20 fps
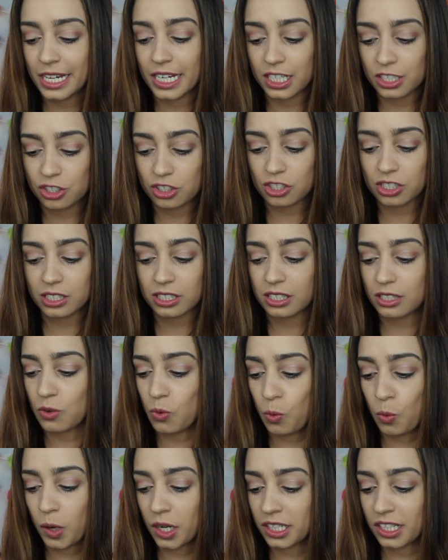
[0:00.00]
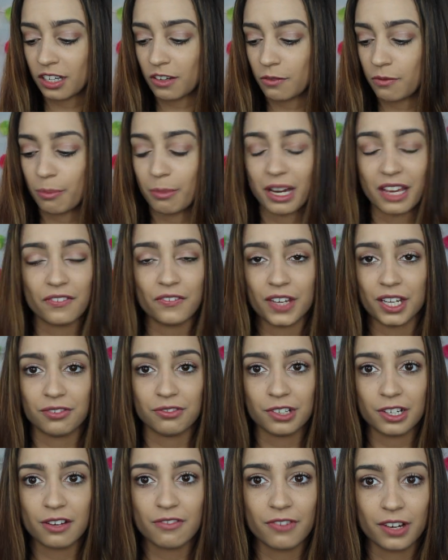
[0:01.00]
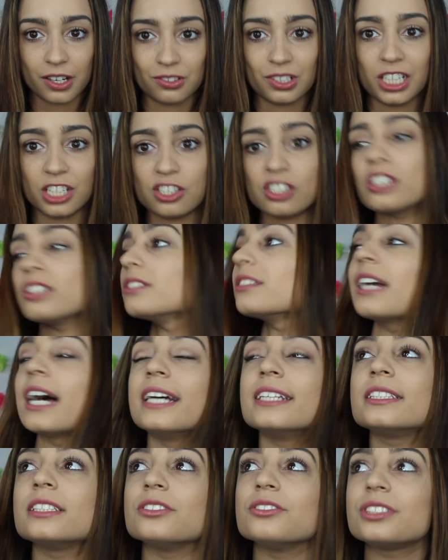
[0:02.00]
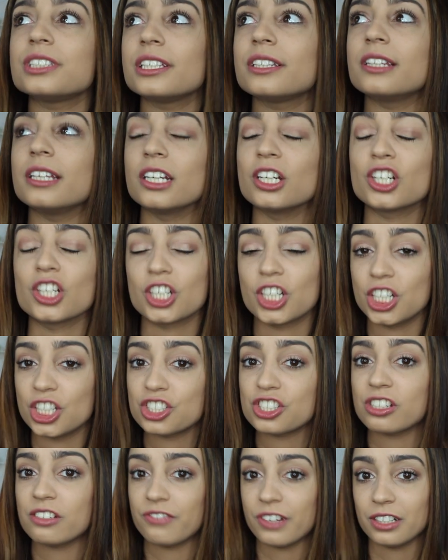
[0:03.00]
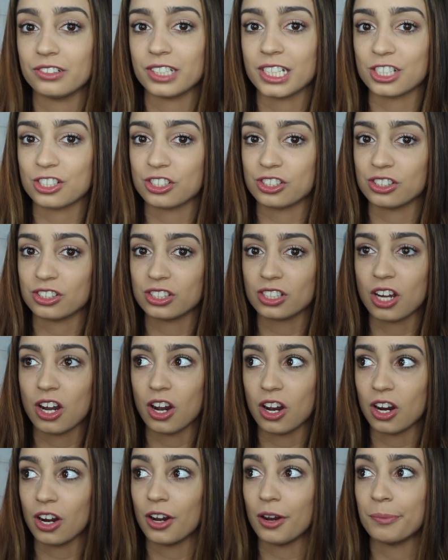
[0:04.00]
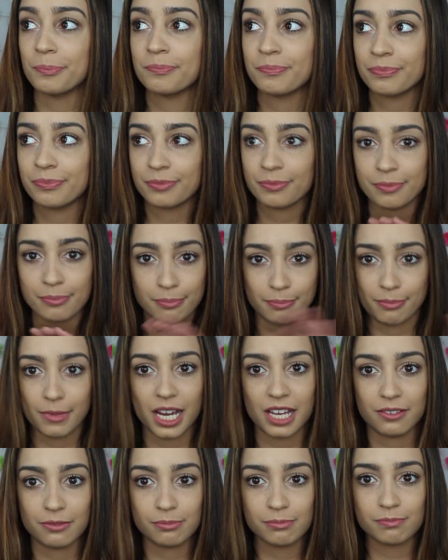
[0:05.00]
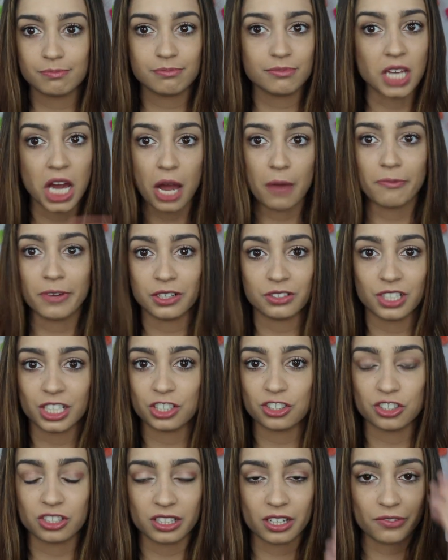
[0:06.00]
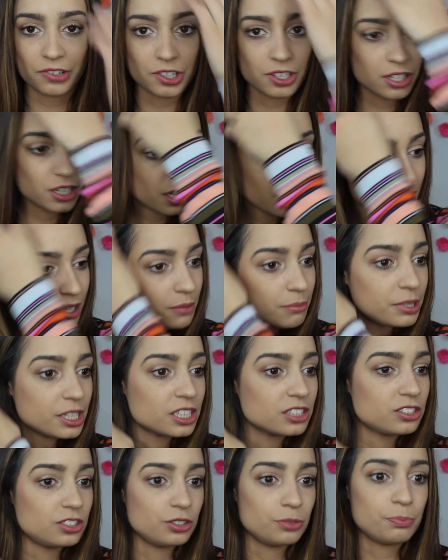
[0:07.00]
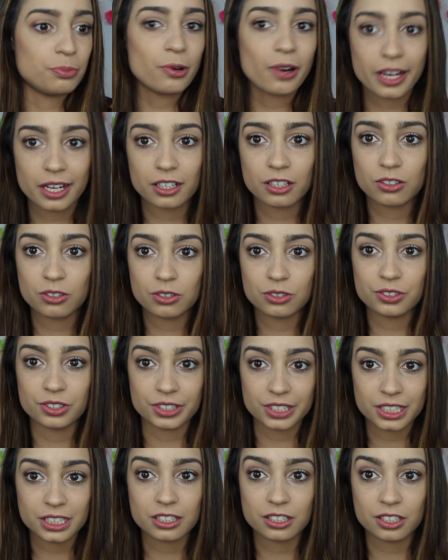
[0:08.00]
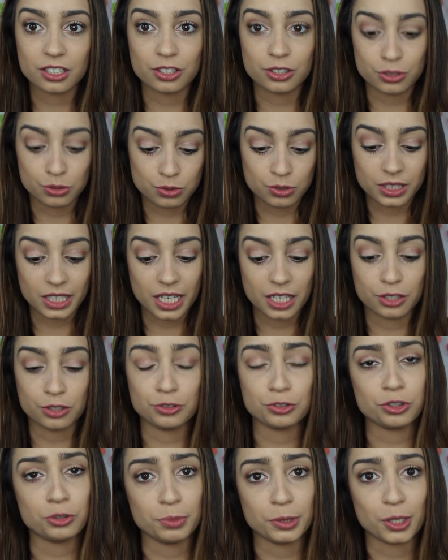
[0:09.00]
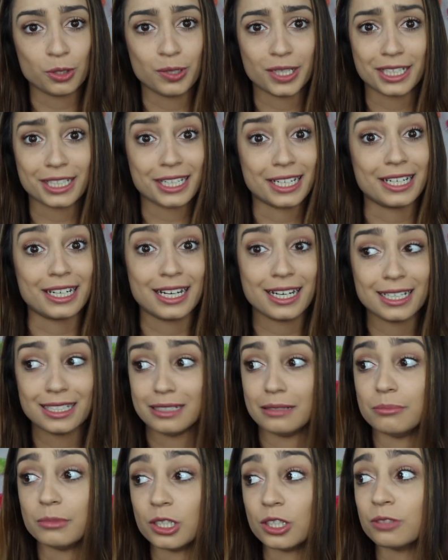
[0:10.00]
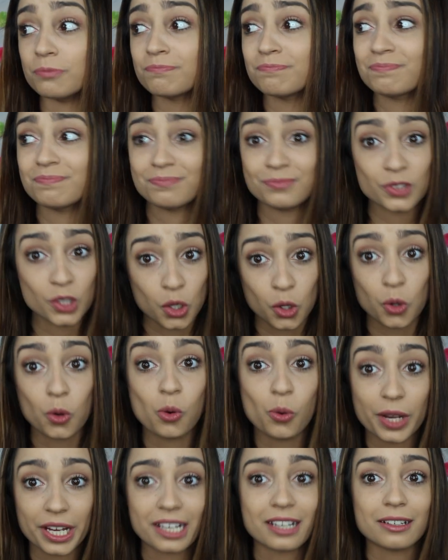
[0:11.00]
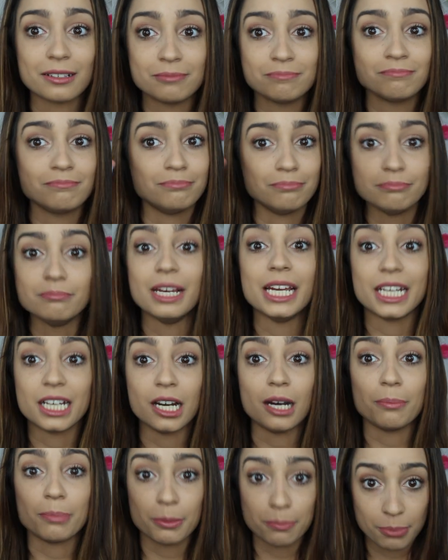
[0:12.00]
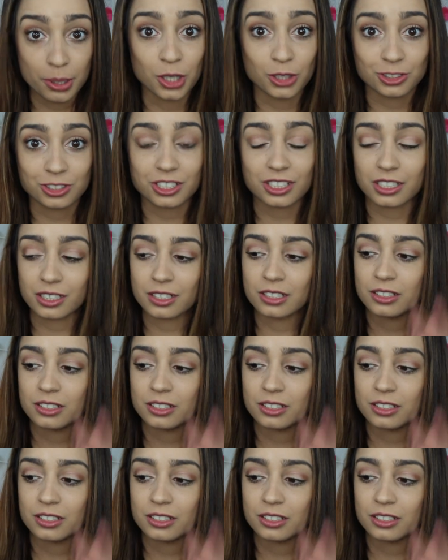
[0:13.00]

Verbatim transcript: It's just one of my favorite foundations. I seriously think cushion foundations are my top foundations ever because they're practical, they're easy to use, and they're super quick and I am a quick makeup person.